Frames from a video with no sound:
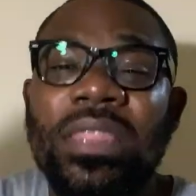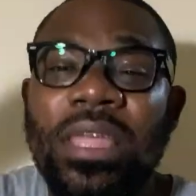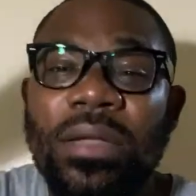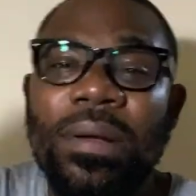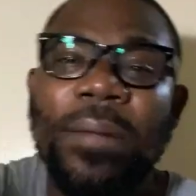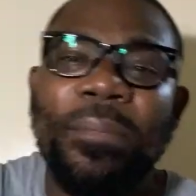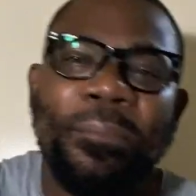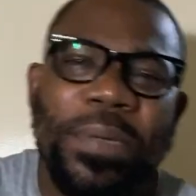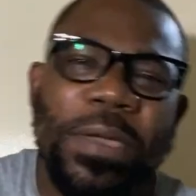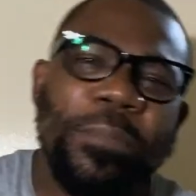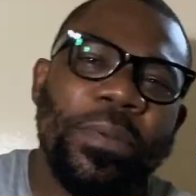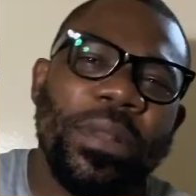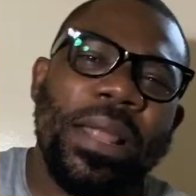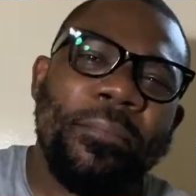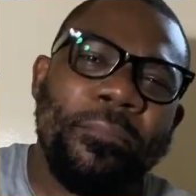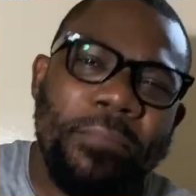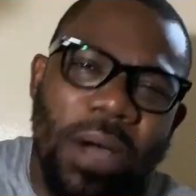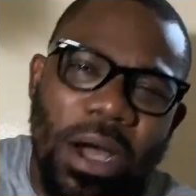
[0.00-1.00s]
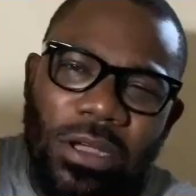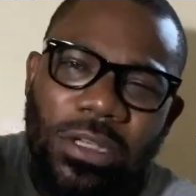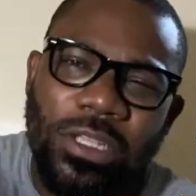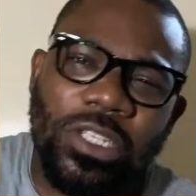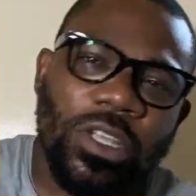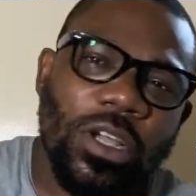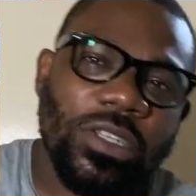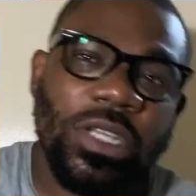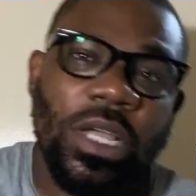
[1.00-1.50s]
There are people
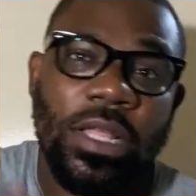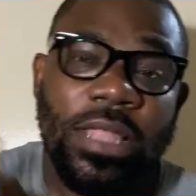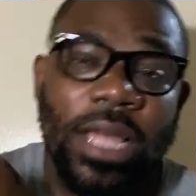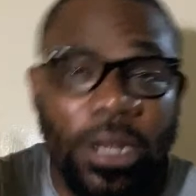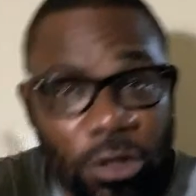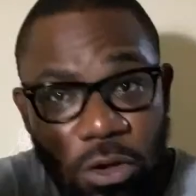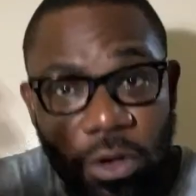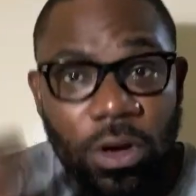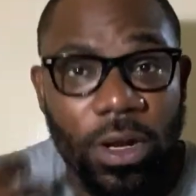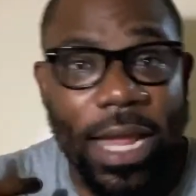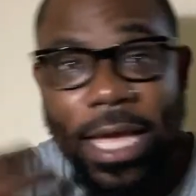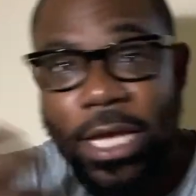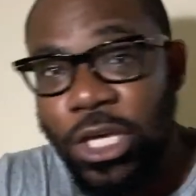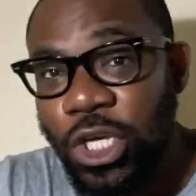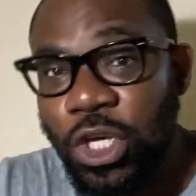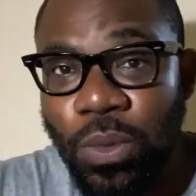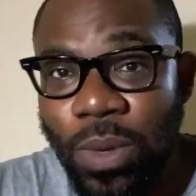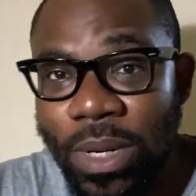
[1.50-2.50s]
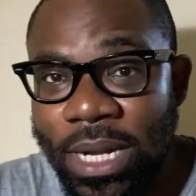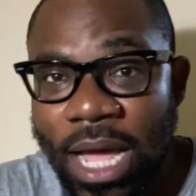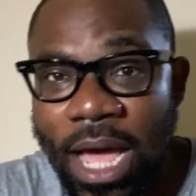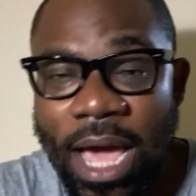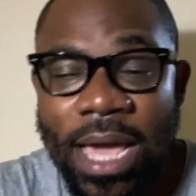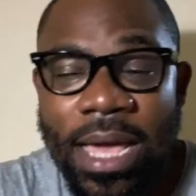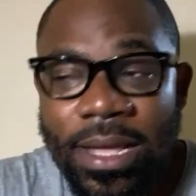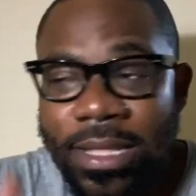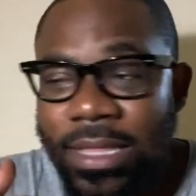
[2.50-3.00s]
amongst us that look like you and
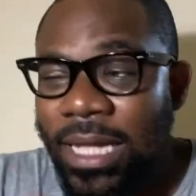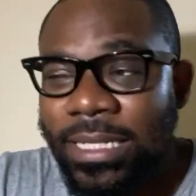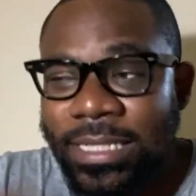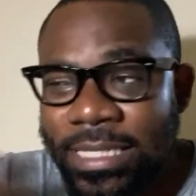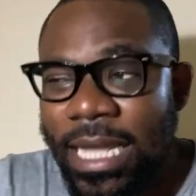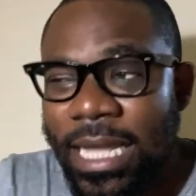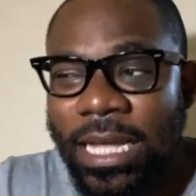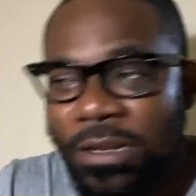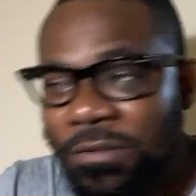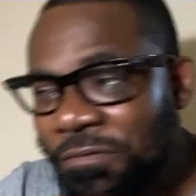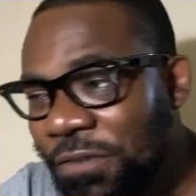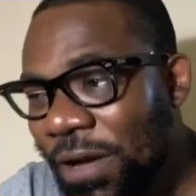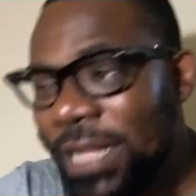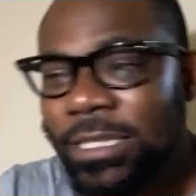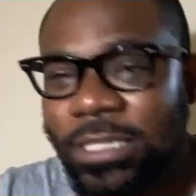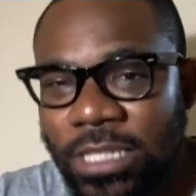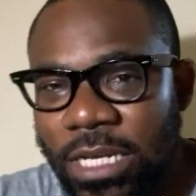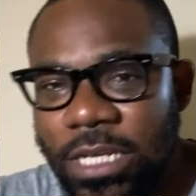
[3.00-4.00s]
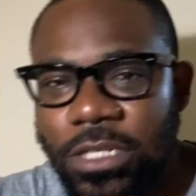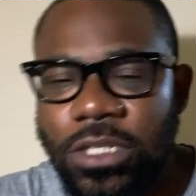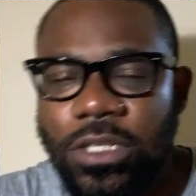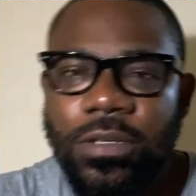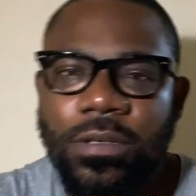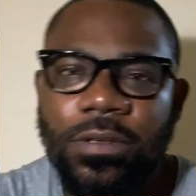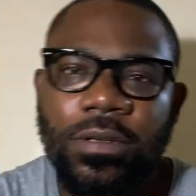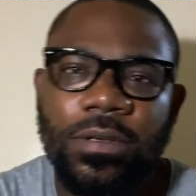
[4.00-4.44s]
I that take advantage.